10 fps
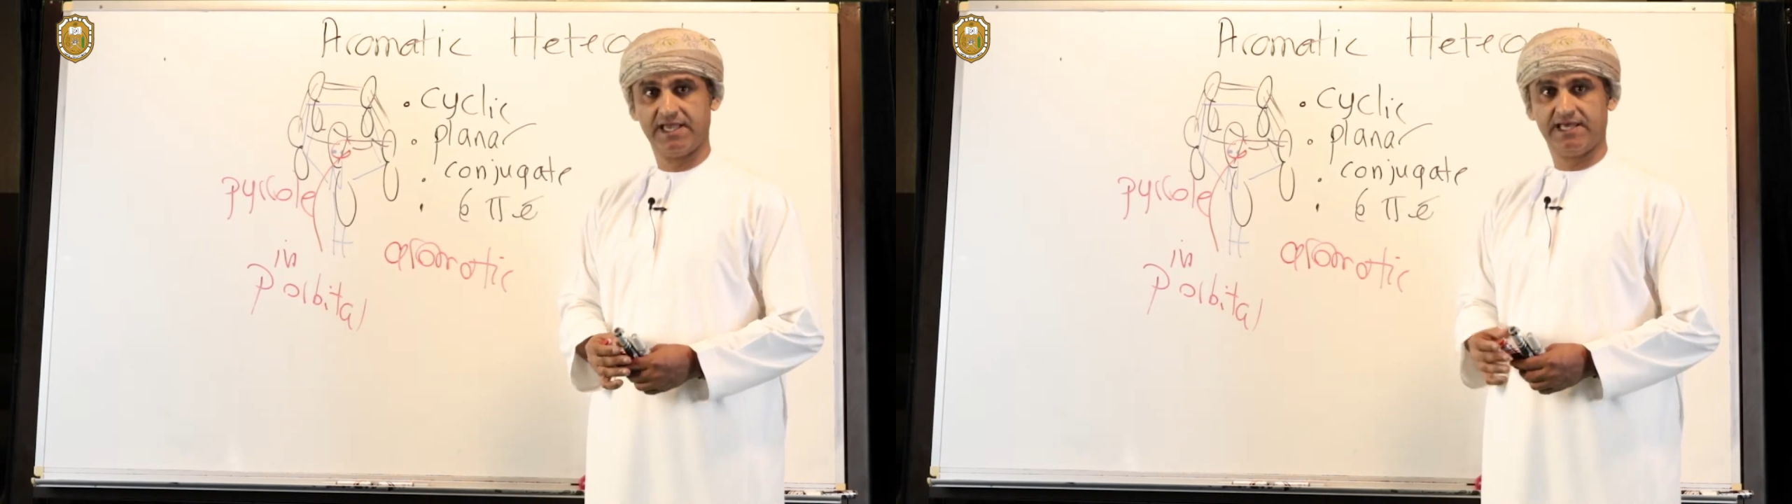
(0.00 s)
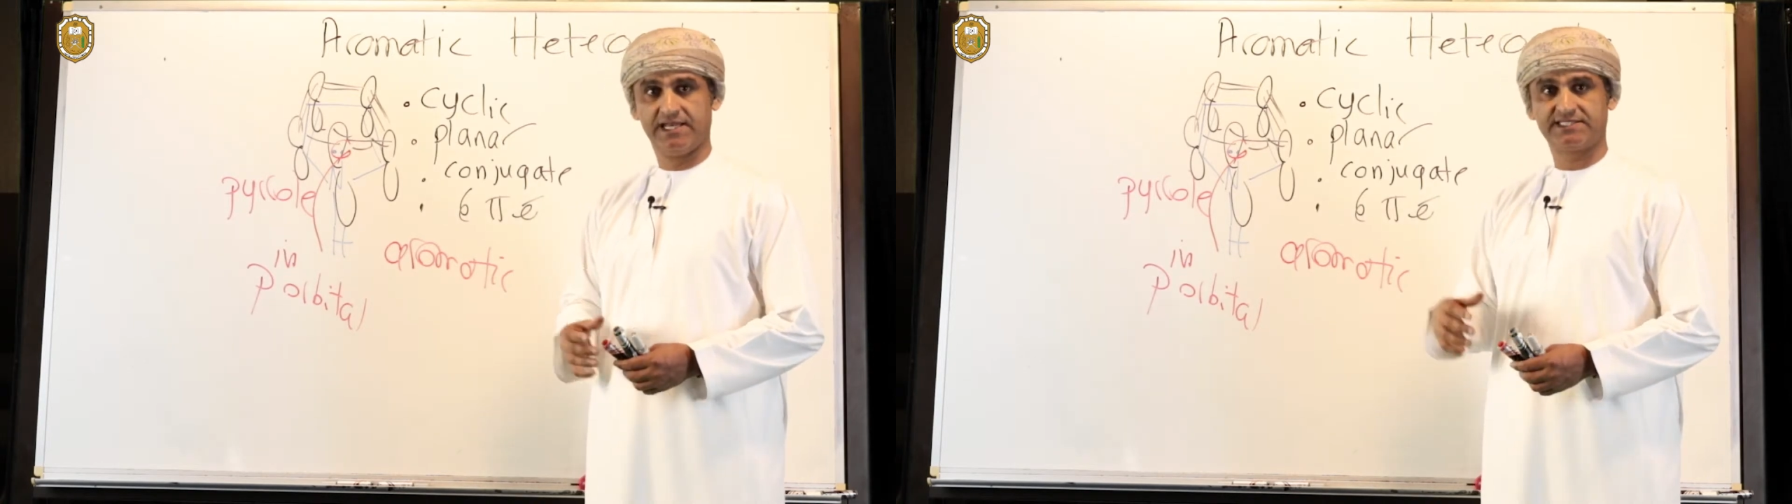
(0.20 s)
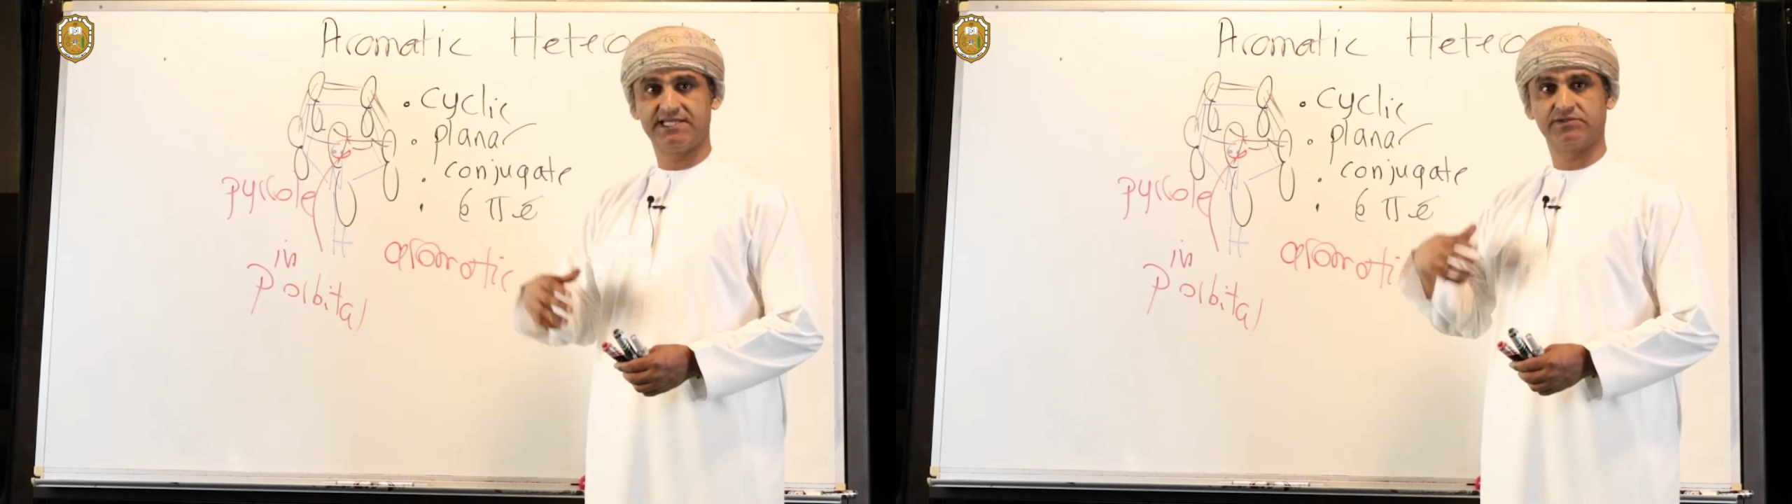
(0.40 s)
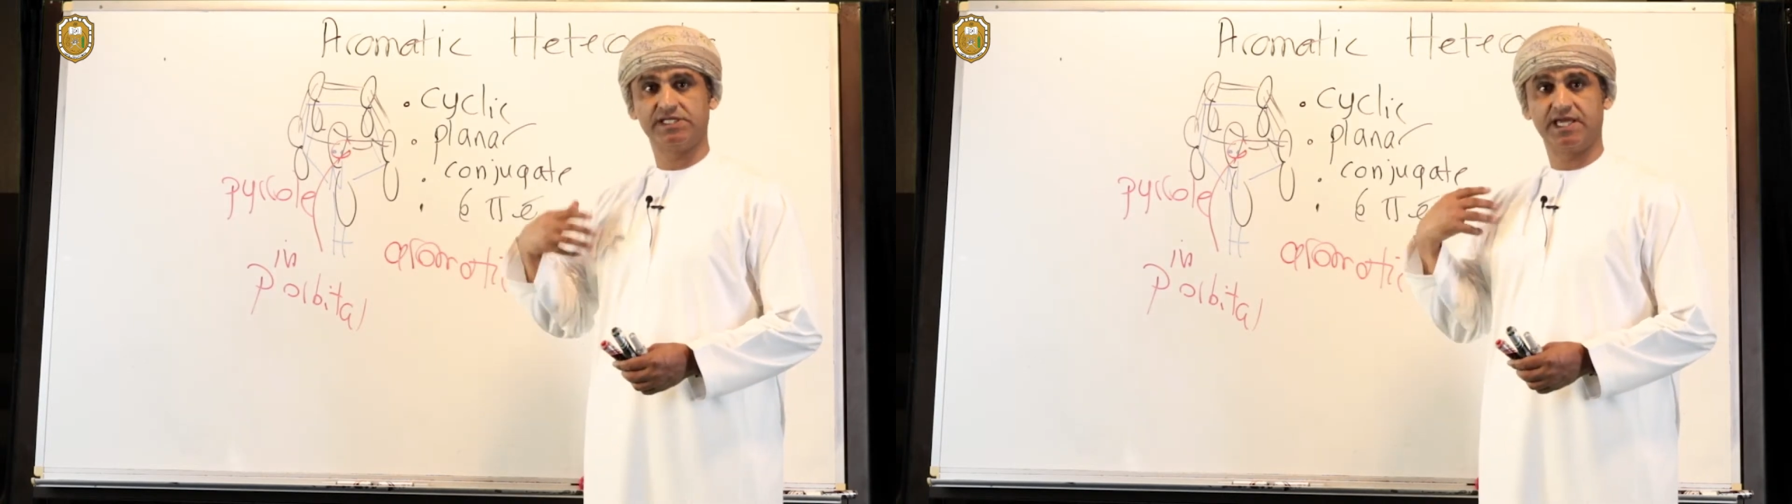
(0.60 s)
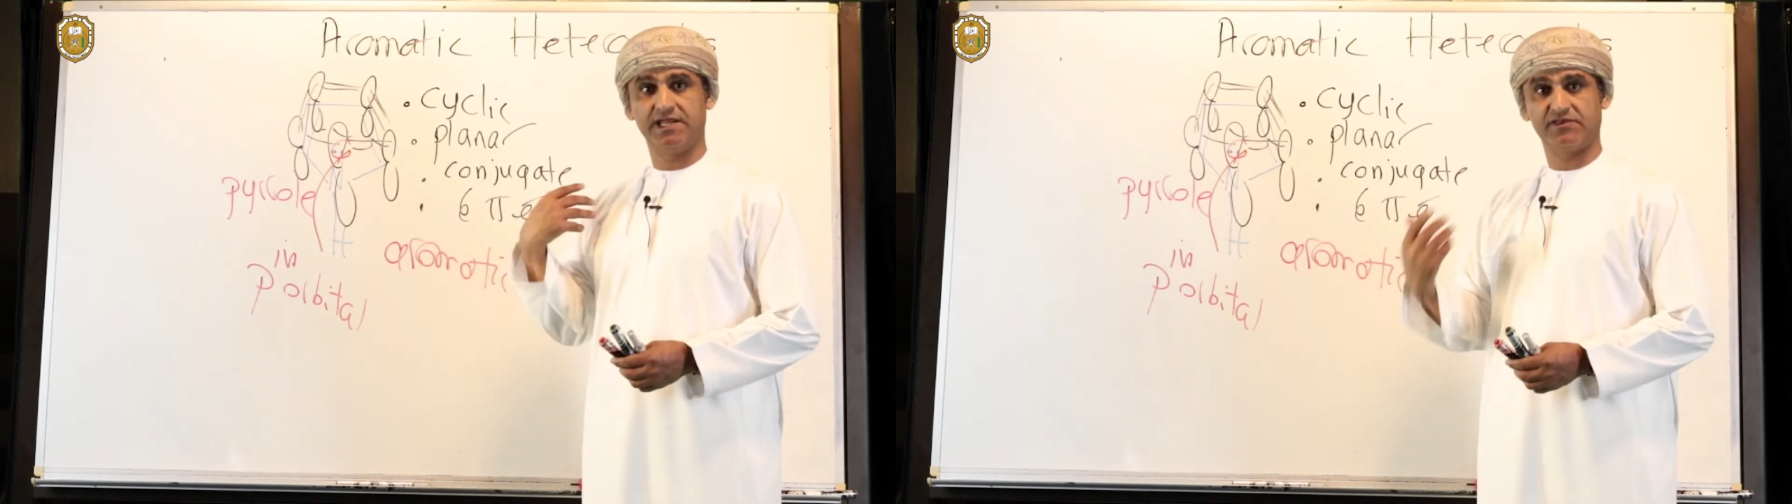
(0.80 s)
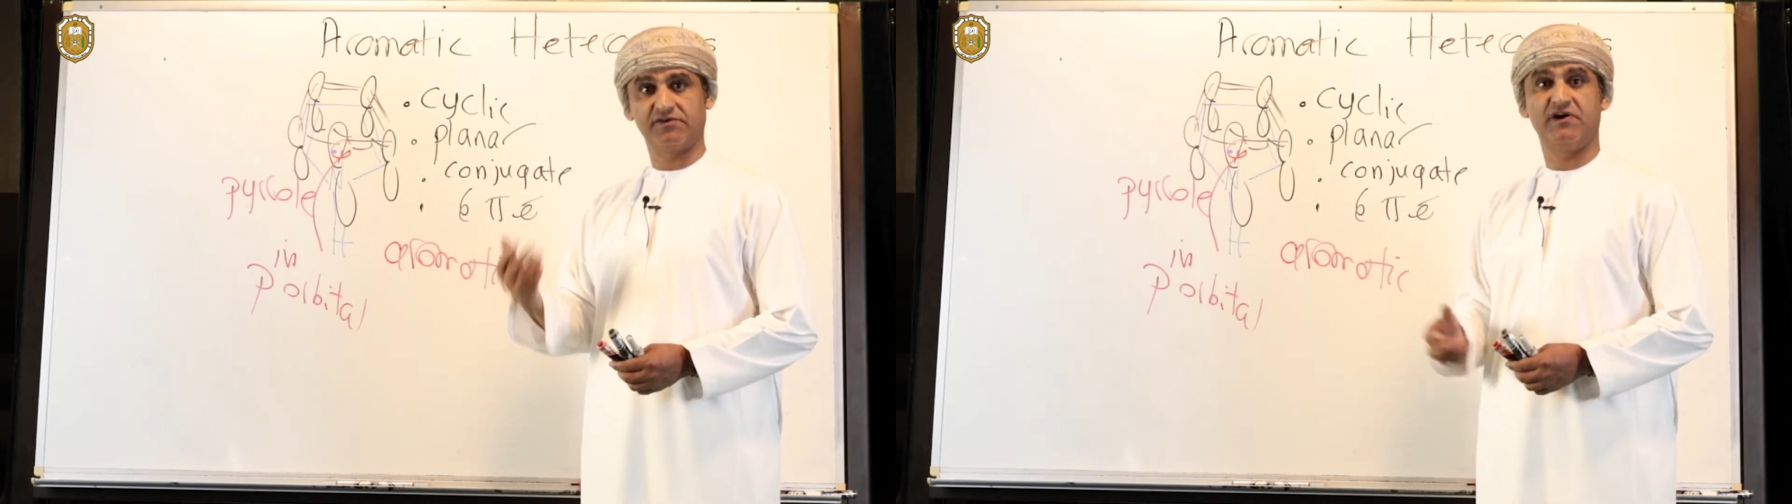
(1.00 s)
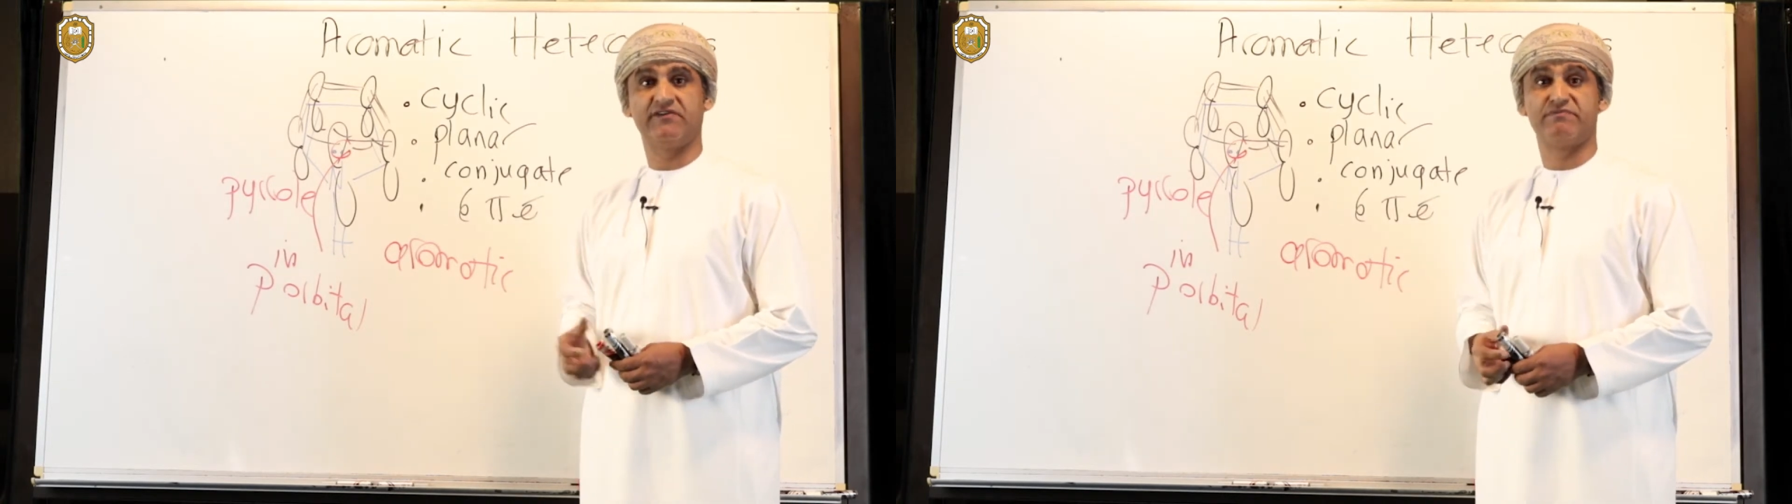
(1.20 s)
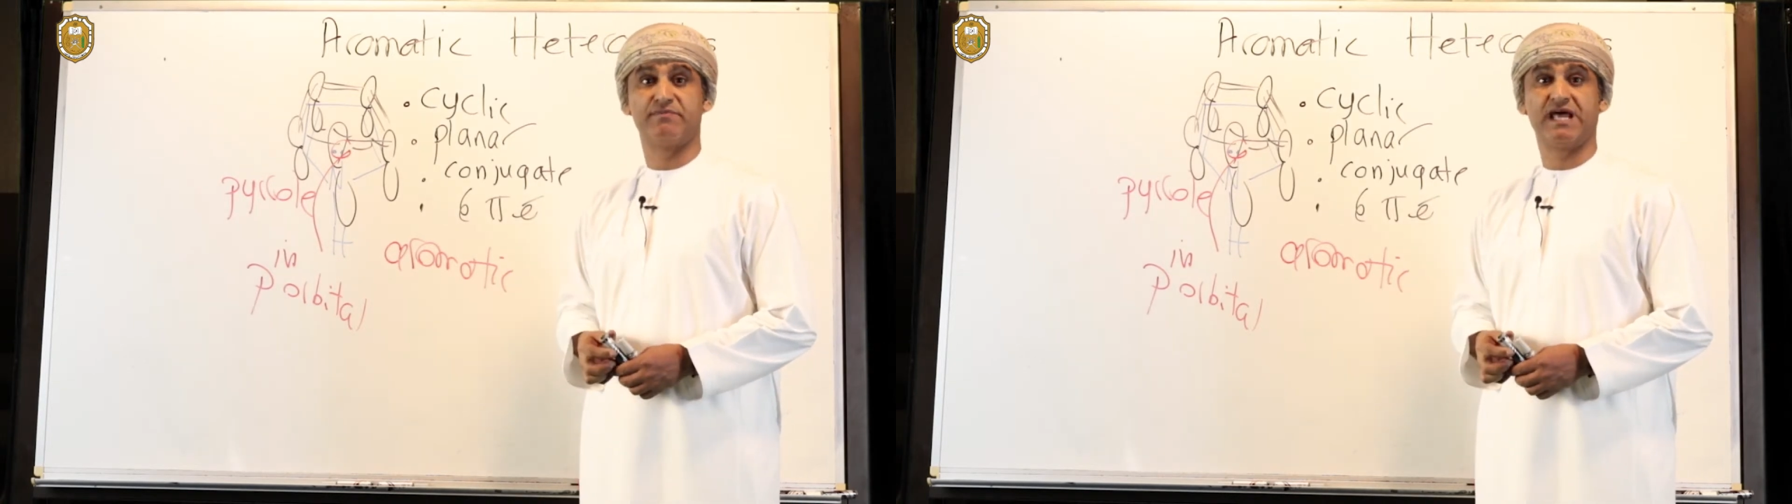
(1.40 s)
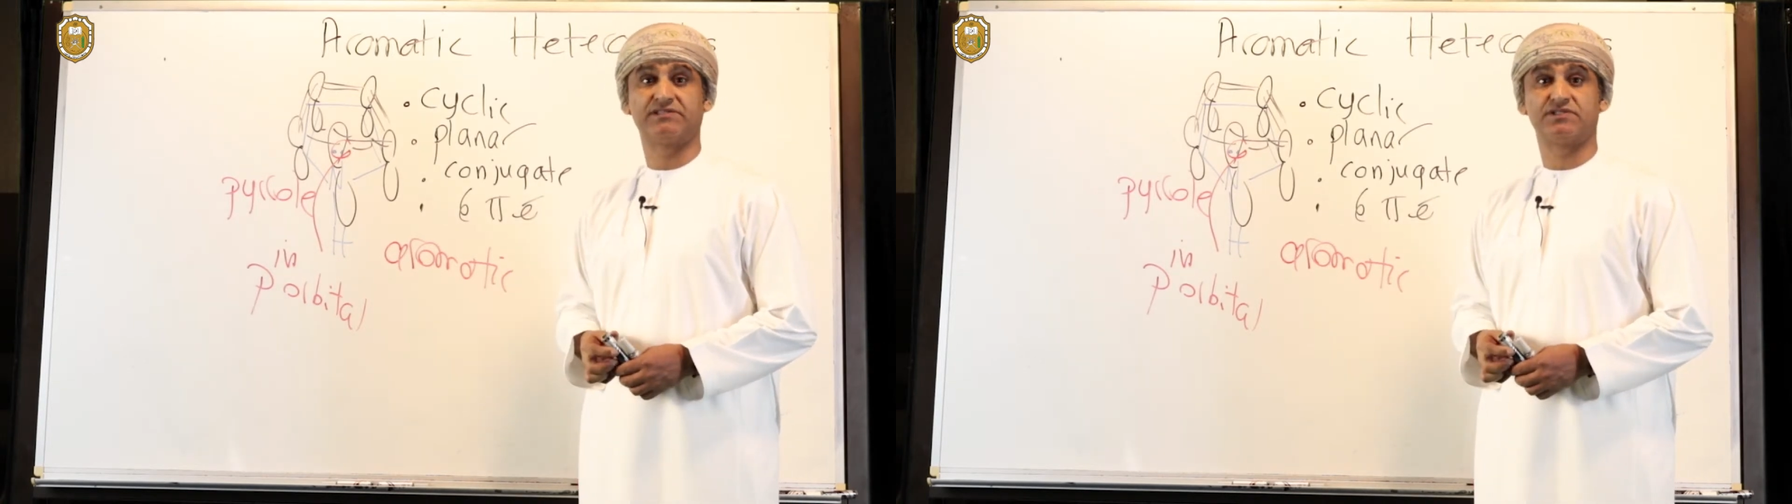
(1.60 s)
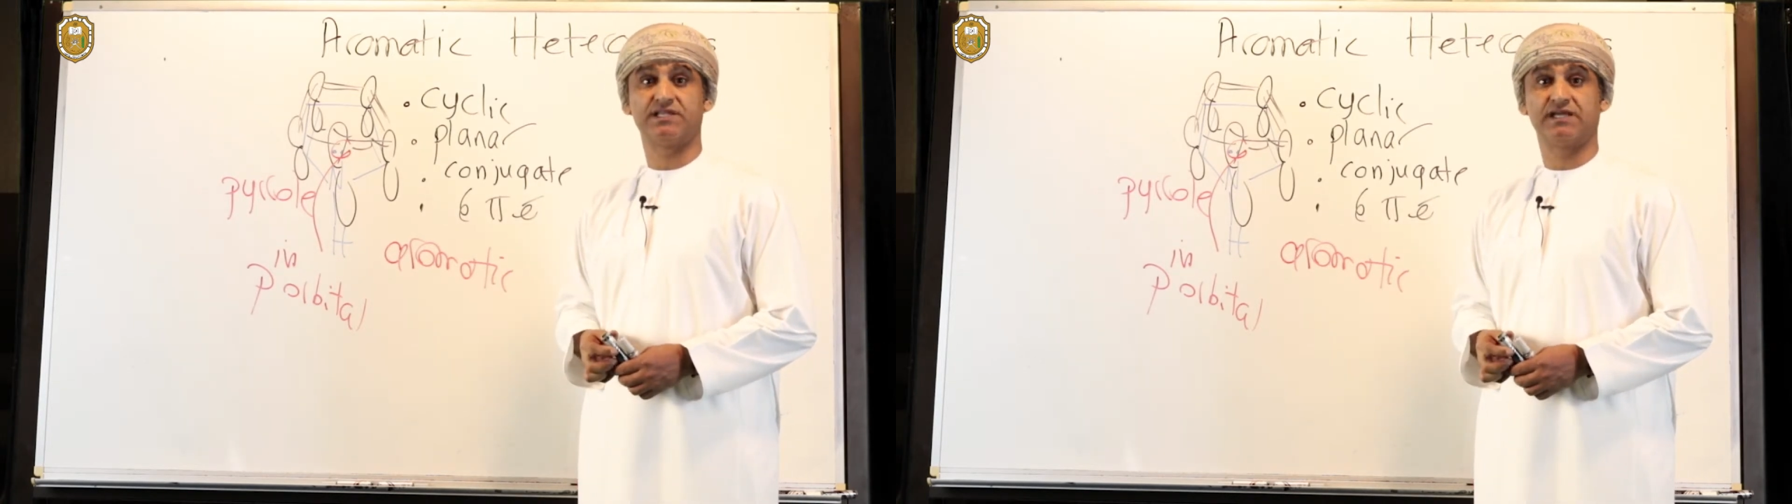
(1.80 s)
Let's now take another 5-member
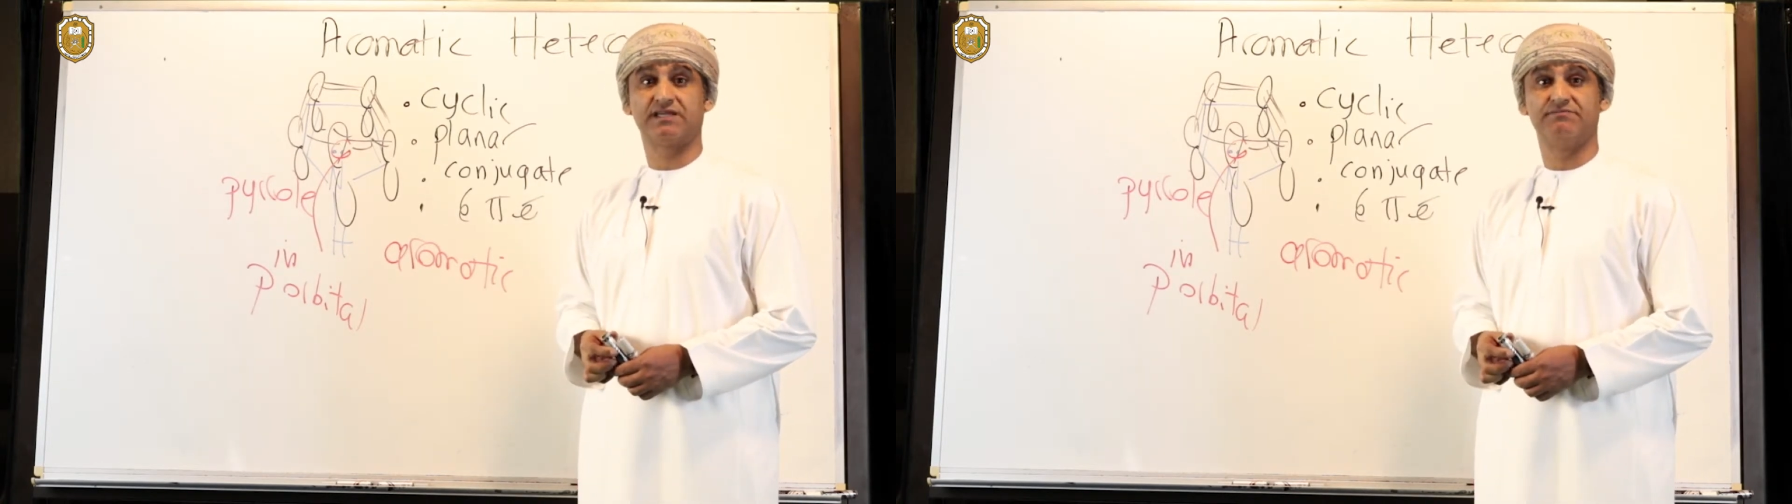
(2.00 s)
heterocycle,